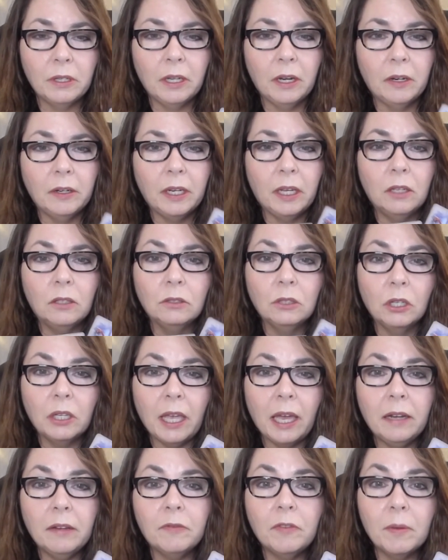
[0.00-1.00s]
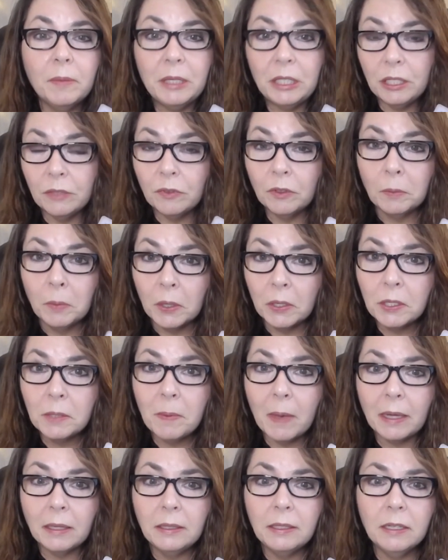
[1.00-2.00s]
Ariel. Look at it from a different
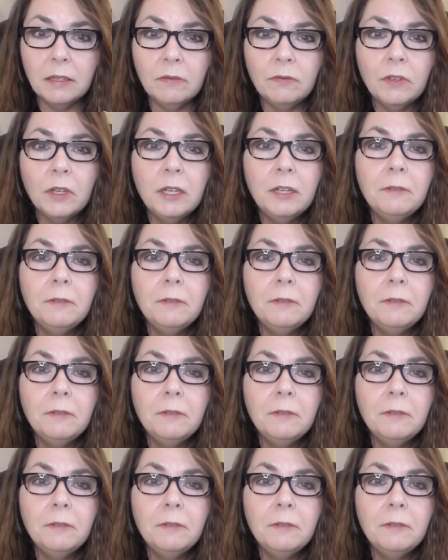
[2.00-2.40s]
perspective.